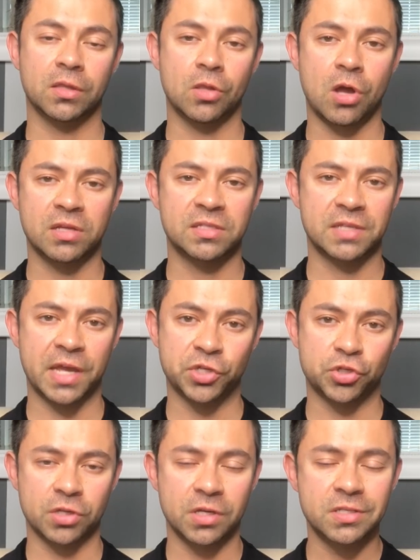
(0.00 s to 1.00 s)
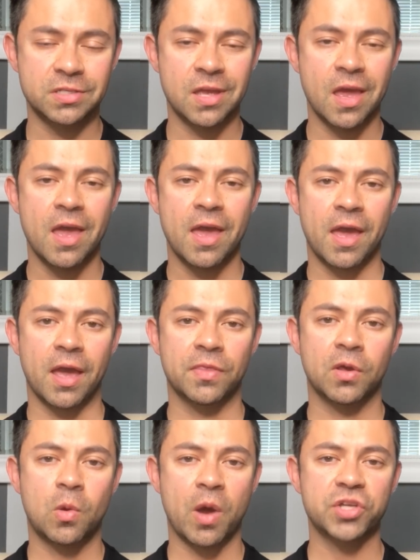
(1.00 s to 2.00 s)
Los Angeles.
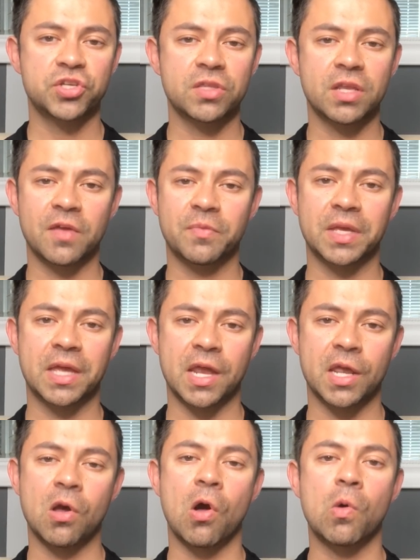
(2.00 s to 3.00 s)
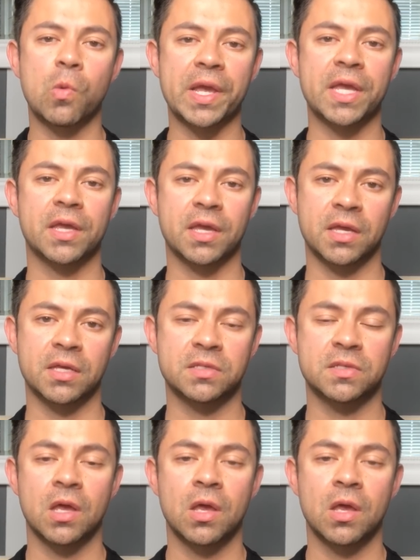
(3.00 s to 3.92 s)
And the question that I've been getting all week is,